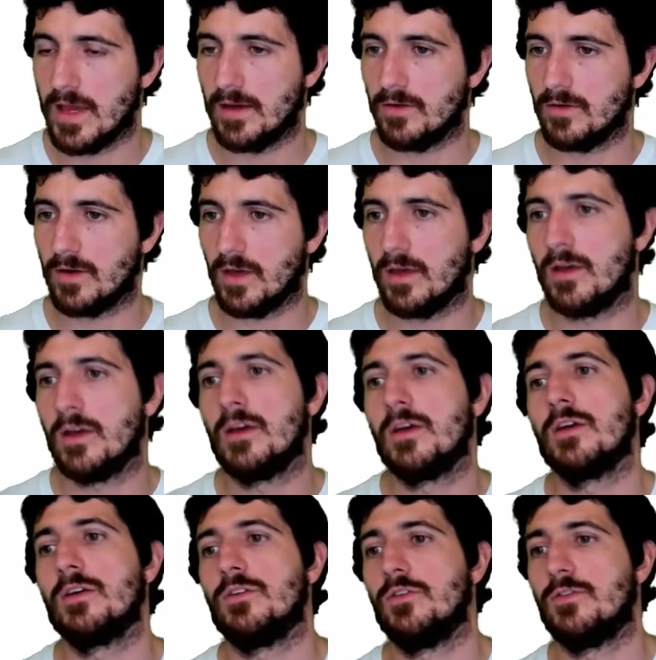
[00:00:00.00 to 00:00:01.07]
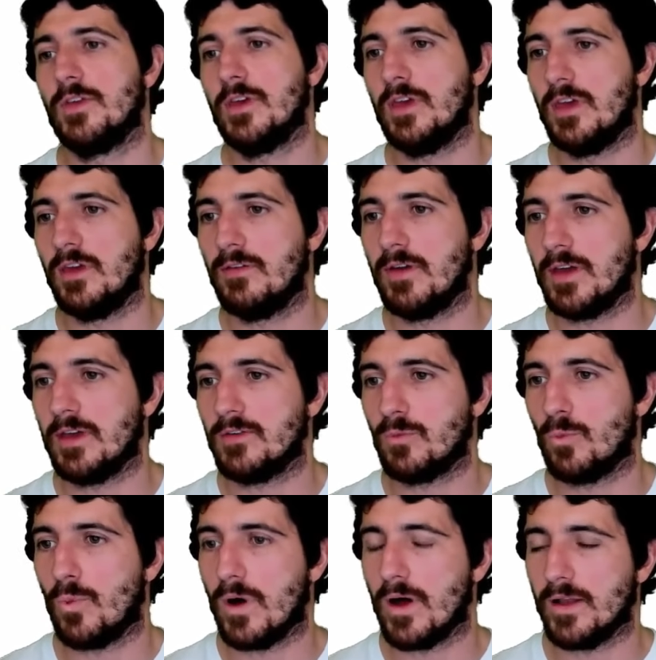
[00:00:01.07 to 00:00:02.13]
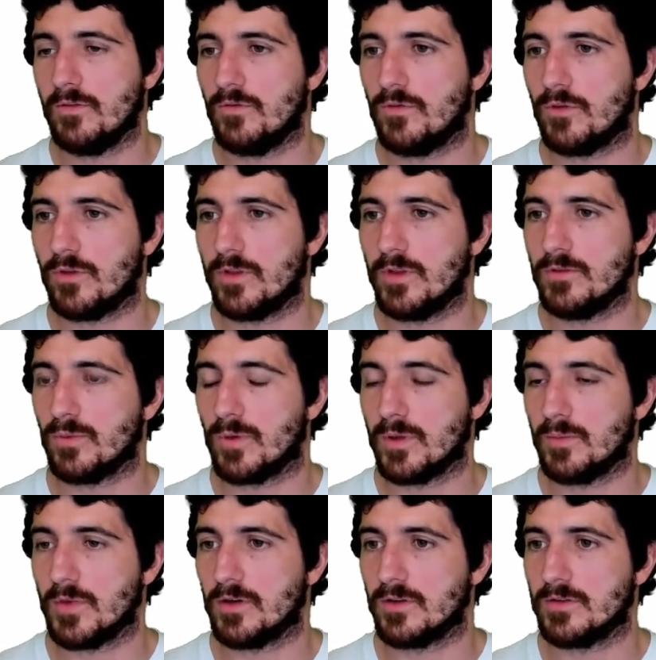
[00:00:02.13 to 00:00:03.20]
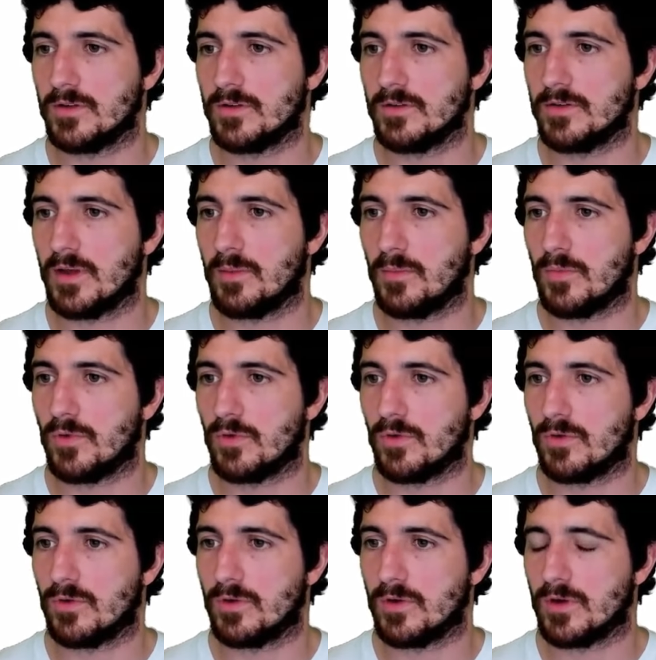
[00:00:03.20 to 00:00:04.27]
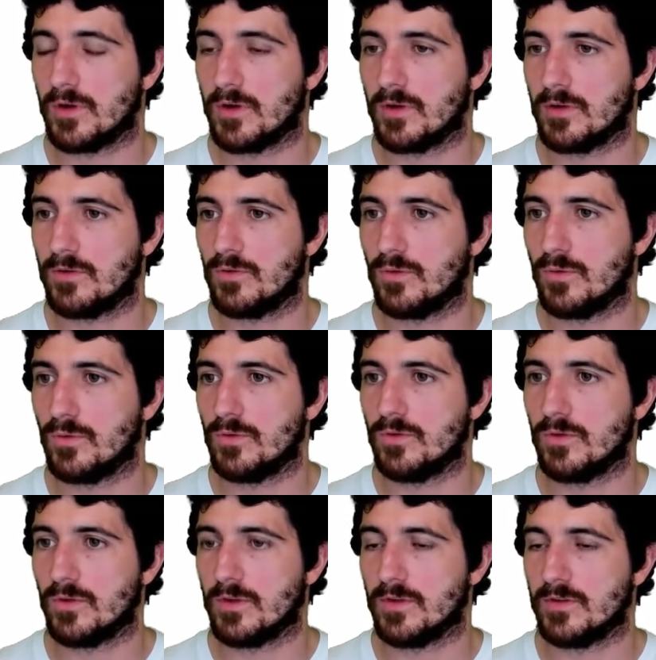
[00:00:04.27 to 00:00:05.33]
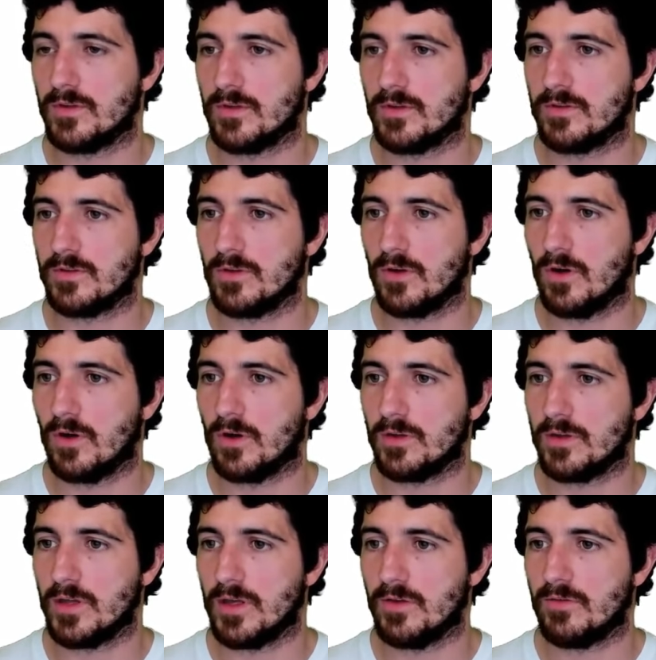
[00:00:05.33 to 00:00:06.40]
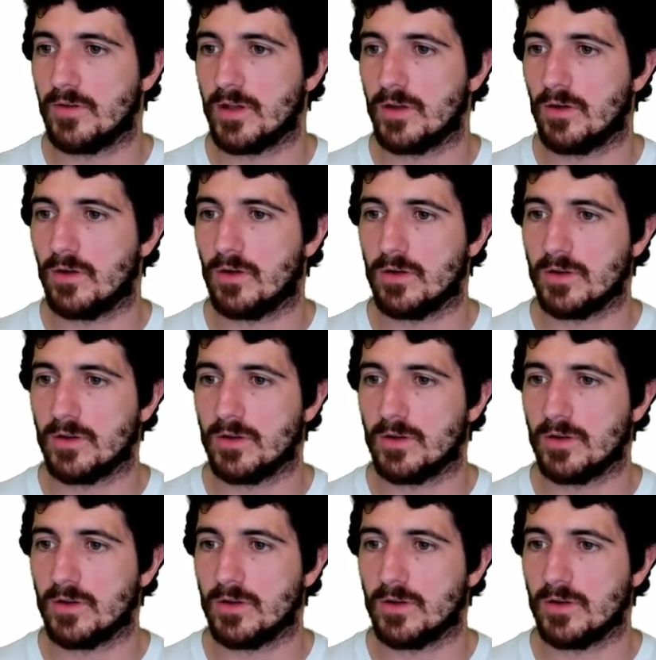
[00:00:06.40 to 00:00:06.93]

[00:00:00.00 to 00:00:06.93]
Yeah, okay. You see, even is one for this one because it's number uh, two. So this is odd, even,